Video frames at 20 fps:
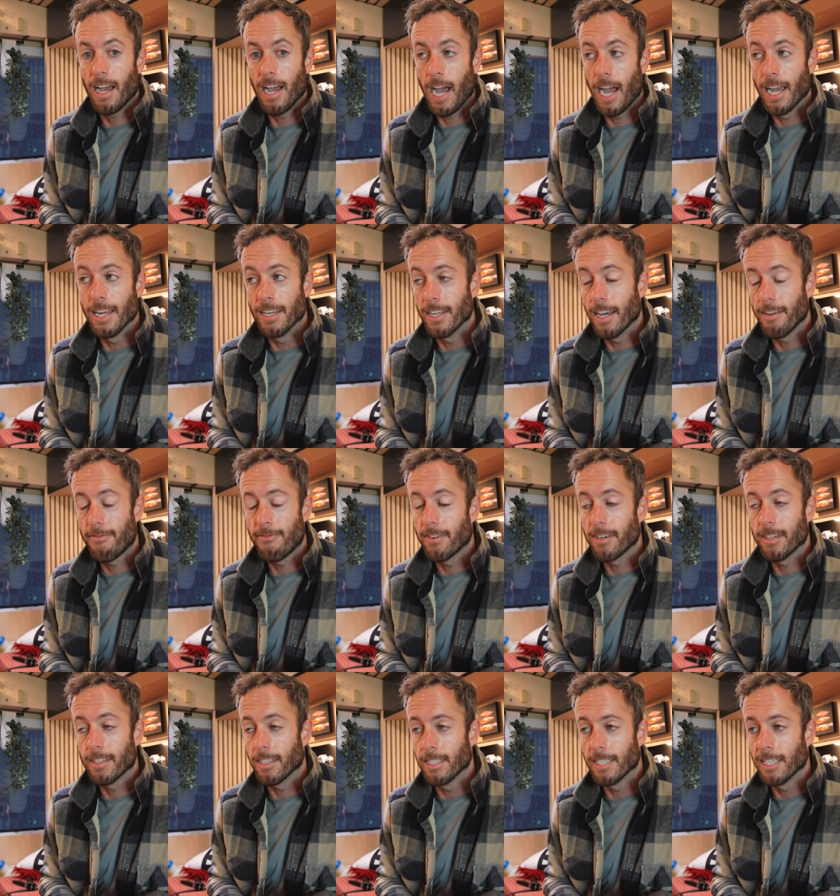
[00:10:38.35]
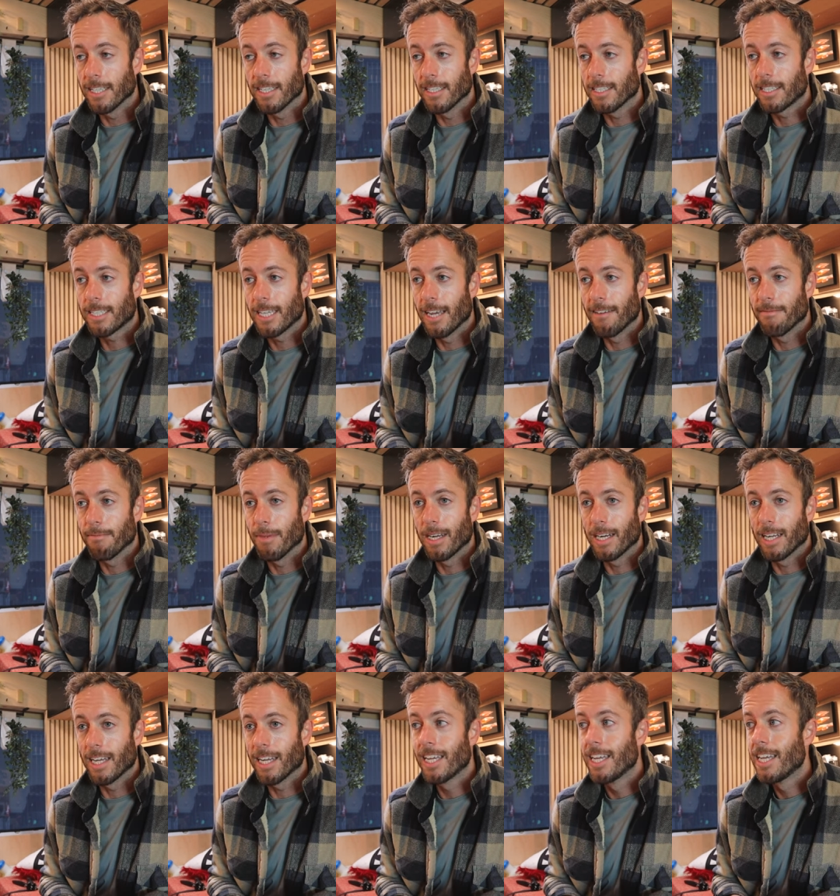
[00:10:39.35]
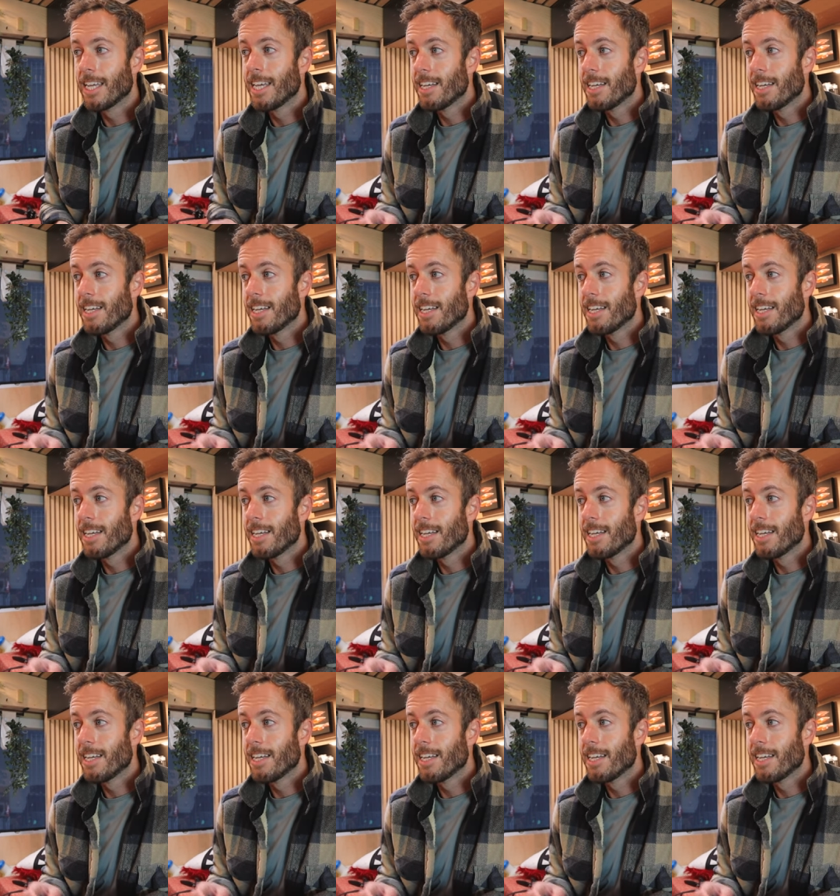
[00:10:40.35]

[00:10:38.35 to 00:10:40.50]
I definitely didn't save money.